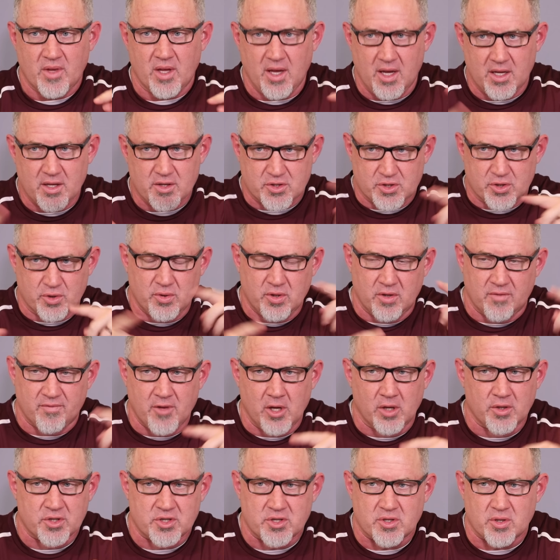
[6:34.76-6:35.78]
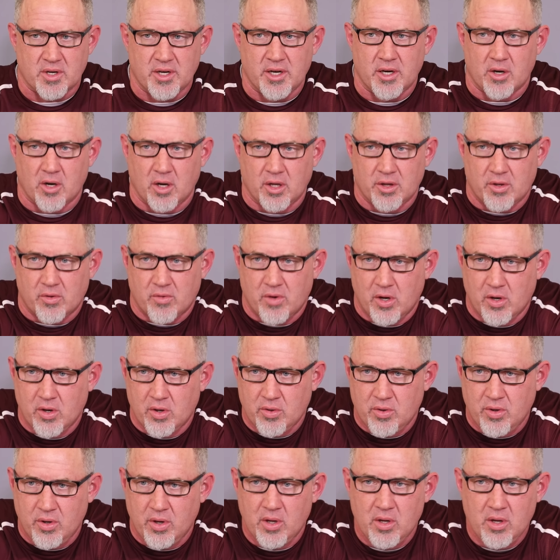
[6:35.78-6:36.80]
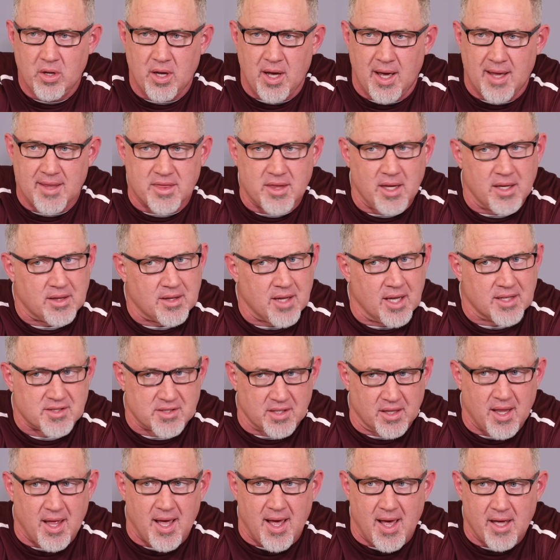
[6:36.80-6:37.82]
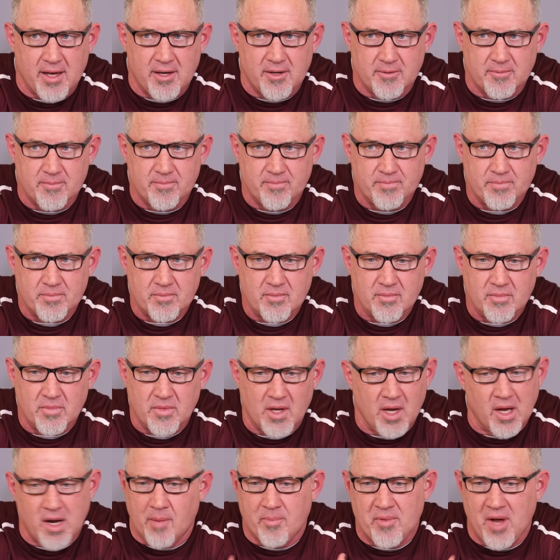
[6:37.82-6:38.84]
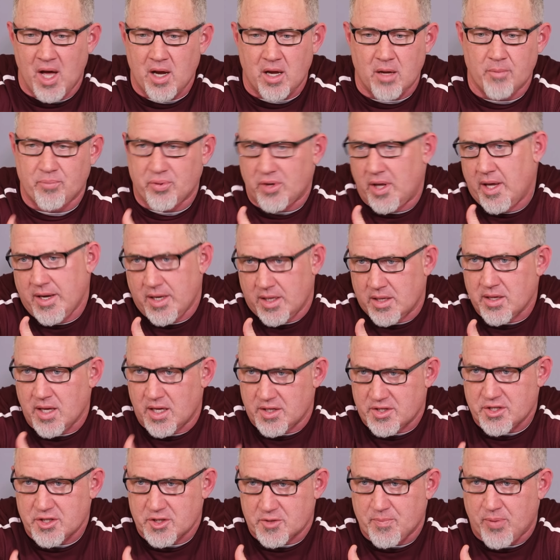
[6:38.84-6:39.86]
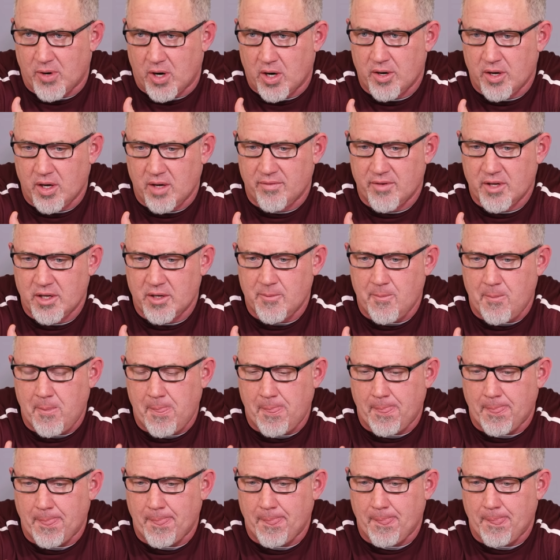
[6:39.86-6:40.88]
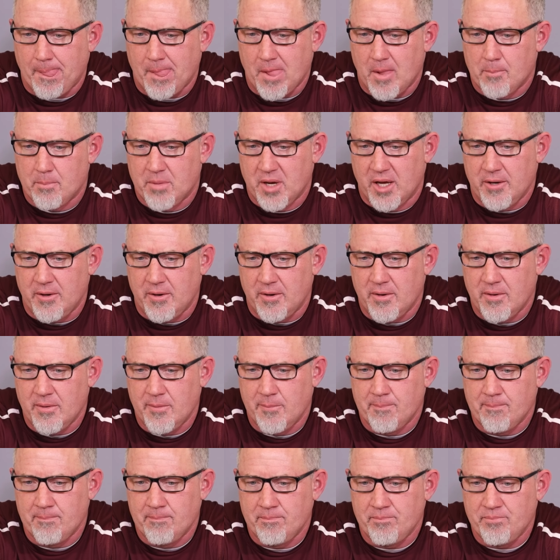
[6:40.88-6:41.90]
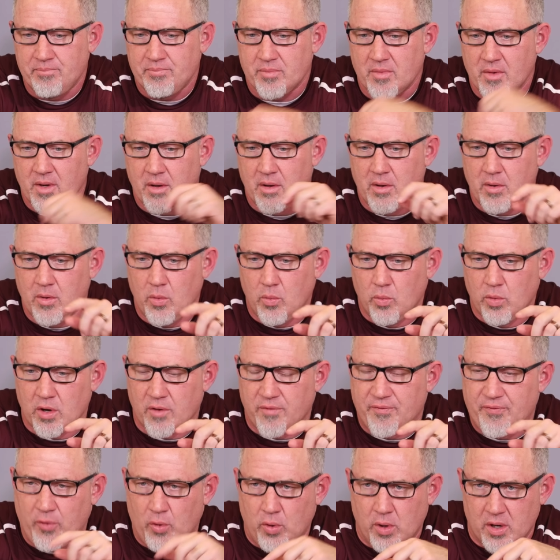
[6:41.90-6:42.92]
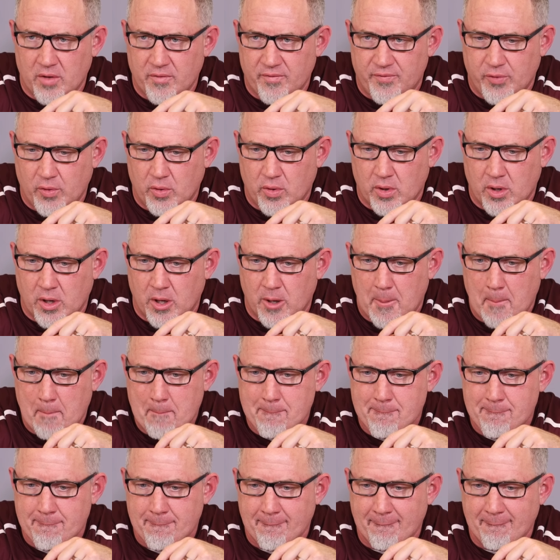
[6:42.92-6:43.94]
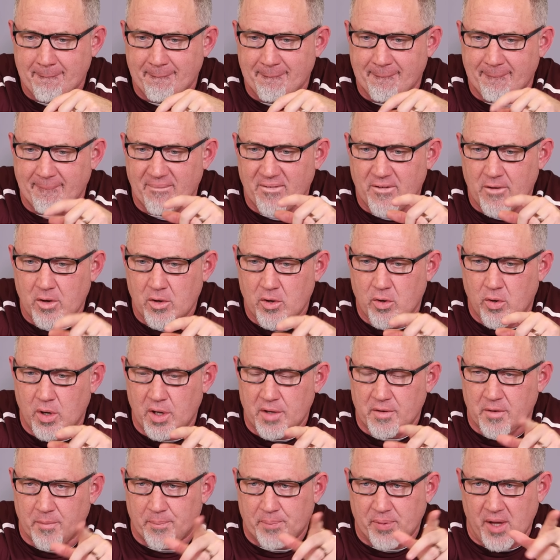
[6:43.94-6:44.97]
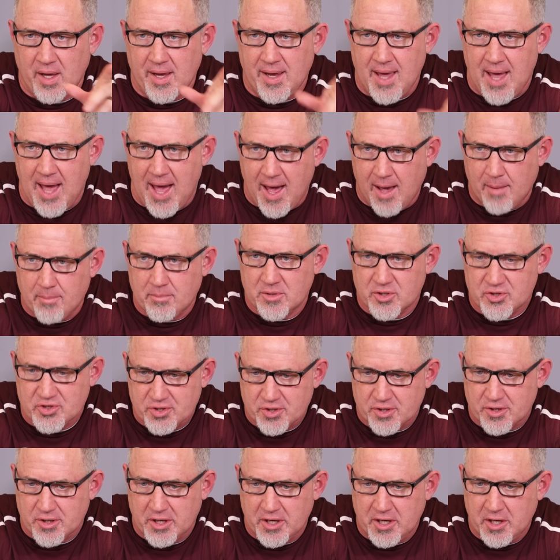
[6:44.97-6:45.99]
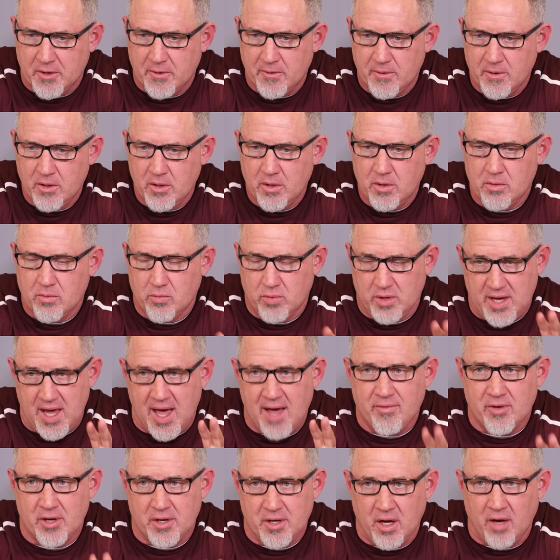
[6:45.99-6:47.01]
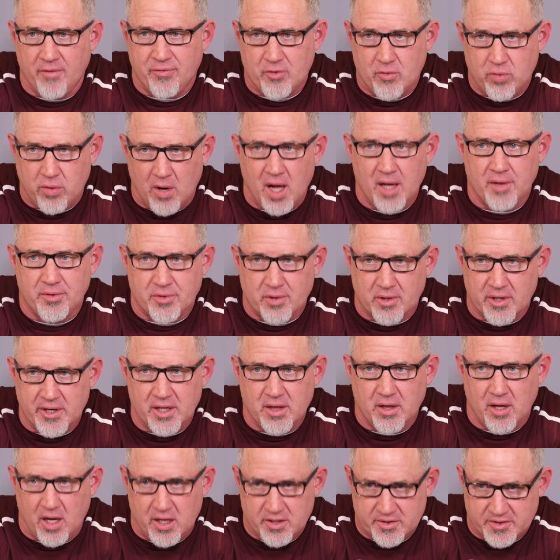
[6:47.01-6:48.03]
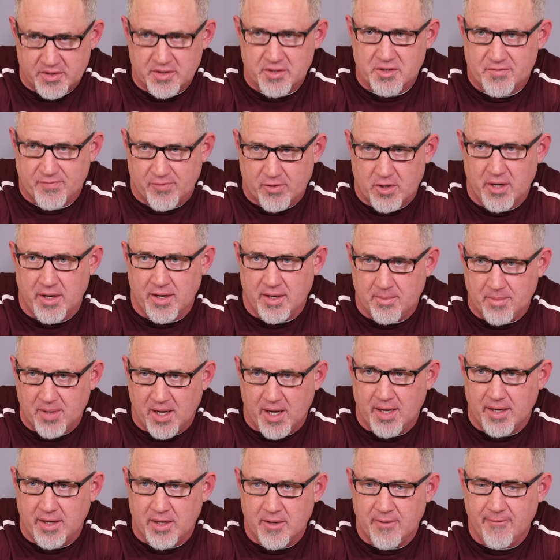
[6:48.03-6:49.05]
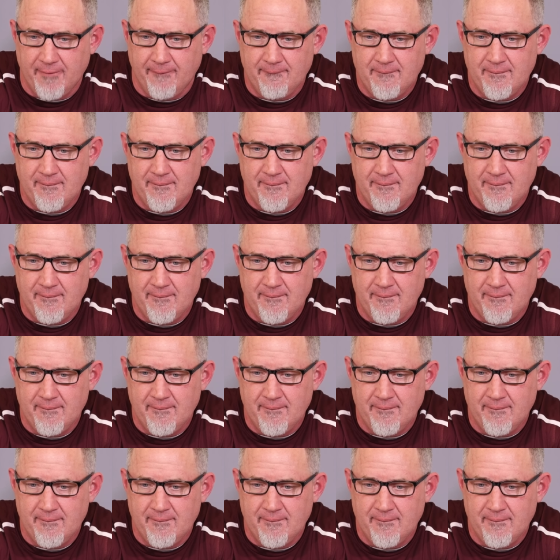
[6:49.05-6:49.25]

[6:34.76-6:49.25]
and two of those three are on the road, I think that's a lot. And I'm not complaining. That's just part of it. But we're 4-4, going to play at Missouri. We have enough quad three losses for anybody.